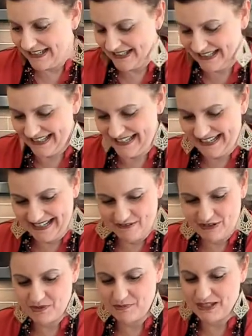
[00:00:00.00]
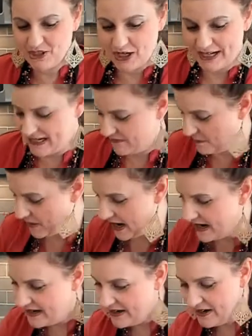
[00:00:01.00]
And I have this big, giant, heavy pot.
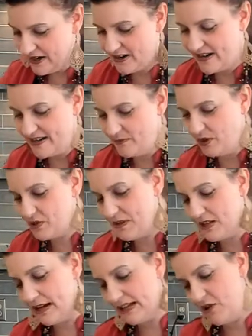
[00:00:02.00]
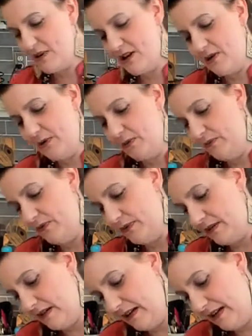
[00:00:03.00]
All right. Wish me luck. Here we go.
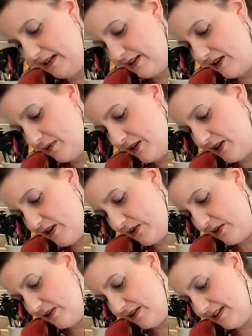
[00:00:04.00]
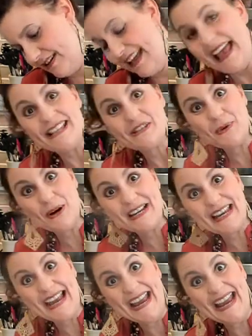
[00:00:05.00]
There we go. It's
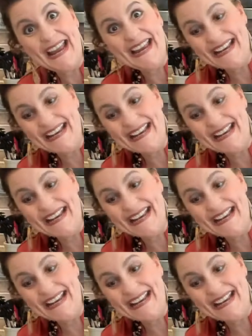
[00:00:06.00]
working.